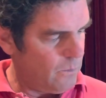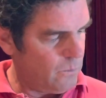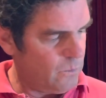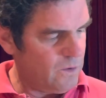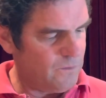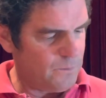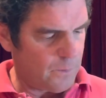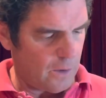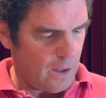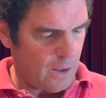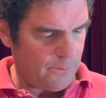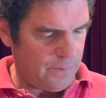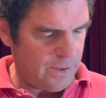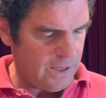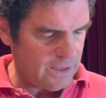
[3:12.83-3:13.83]
We've
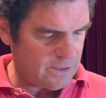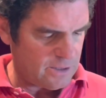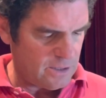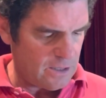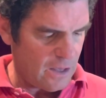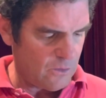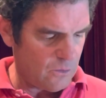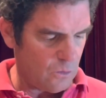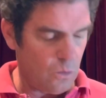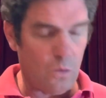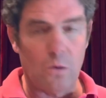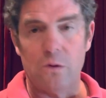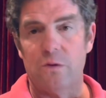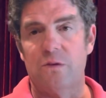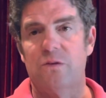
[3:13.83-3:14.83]
picked another
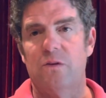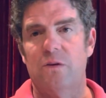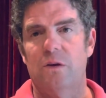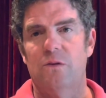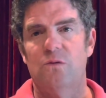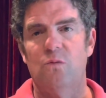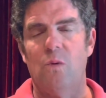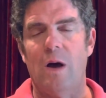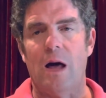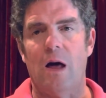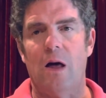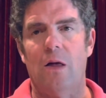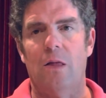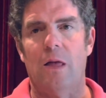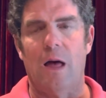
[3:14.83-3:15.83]
horse as
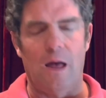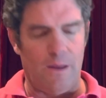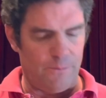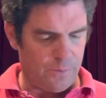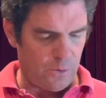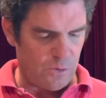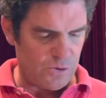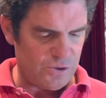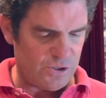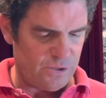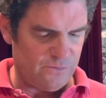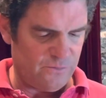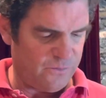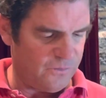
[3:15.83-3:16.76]
well, Persian